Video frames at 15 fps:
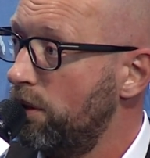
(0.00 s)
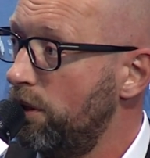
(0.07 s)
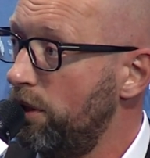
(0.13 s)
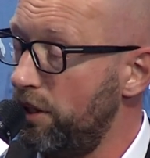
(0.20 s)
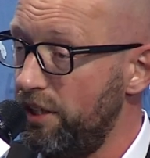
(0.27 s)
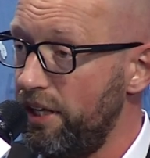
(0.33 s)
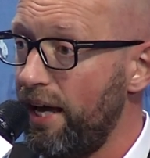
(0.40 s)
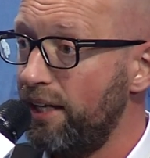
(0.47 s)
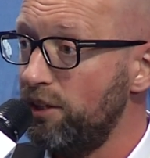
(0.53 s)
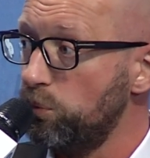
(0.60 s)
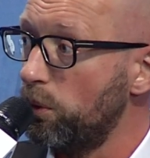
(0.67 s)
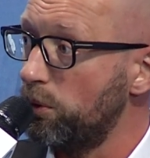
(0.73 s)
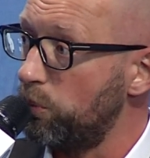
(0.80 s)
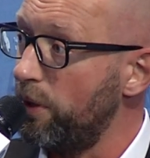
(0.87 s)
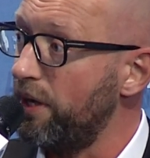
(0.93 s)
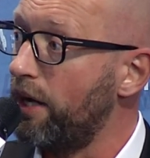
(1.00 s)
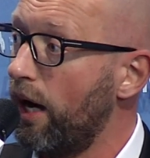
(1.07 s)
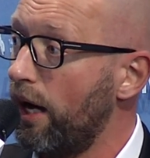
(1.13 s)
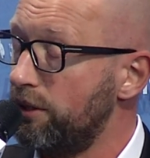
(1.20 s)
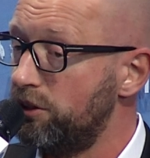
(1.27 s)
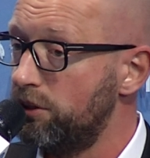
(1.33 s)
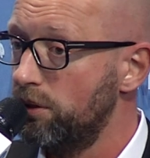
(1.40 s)
In the end, what we
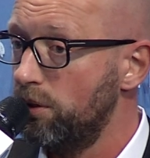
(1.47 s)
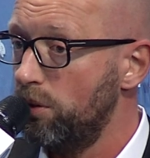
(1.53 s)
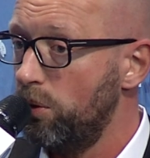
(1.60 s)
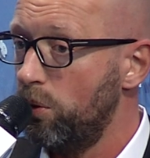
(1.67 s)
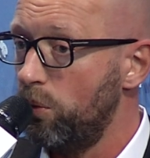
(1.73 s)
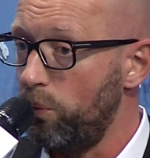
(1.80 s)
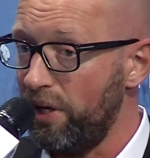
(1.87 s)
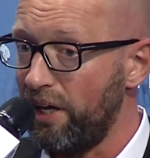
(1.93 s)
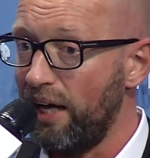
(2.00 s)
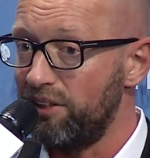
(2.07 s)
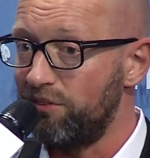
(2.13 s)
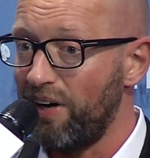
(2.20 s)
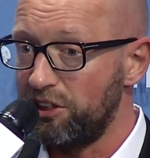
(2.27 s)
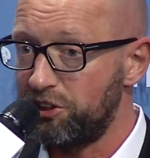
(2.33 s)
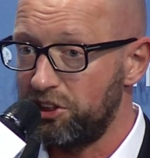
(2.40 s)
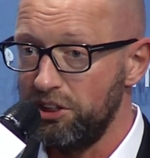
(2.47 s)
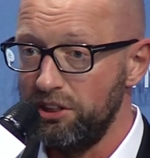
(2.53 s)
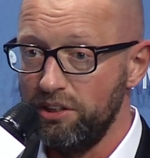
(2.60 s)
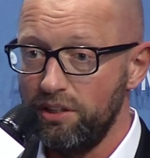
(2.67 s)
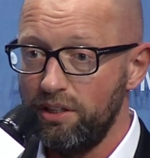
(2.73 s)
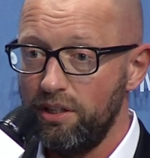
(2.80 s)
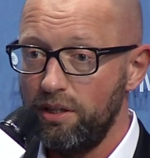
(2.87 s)
got
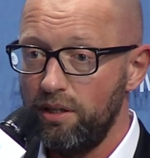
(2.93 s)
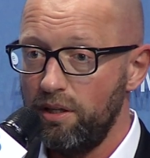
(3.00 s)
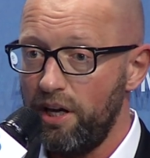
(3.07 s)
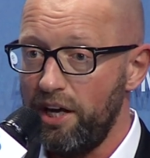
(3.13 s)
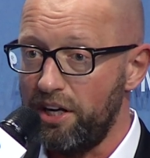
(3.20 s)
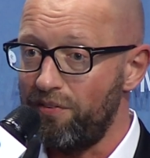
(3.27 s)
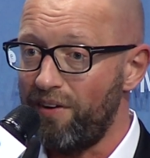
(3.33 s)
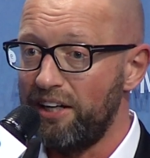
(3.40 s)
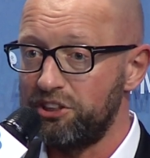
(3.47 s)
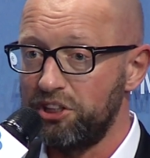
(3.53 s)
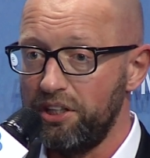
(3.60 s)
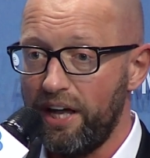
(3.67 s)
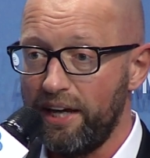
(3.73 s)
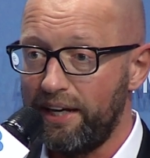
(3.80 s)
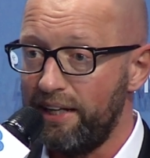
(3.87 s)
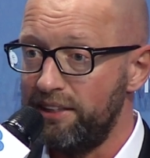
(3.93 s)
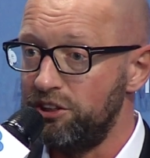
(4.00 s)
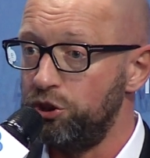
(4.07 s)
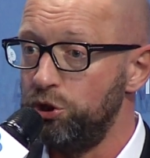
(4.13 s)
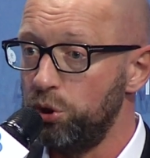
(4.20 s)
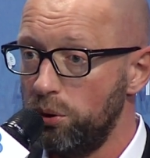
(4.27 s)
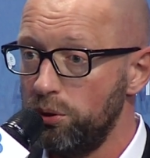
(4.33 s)
Russian aggression against
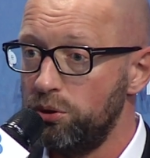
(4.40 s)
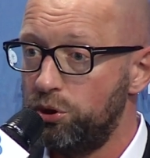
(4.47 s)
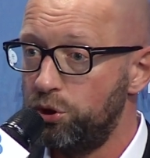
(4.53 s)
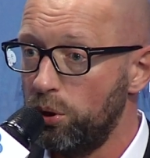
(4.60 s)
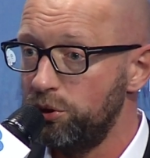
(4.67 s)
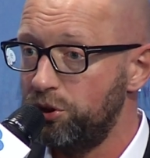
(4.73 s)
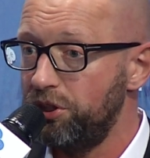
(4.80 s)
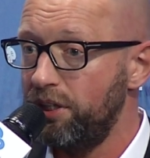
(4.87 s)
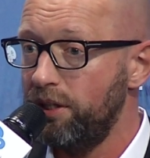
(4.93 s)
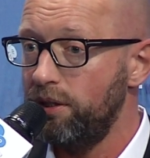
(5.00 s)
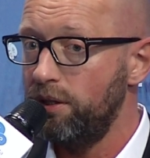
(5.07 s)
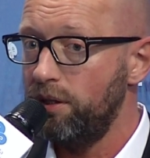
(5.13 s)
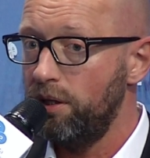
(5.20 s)
Georgia,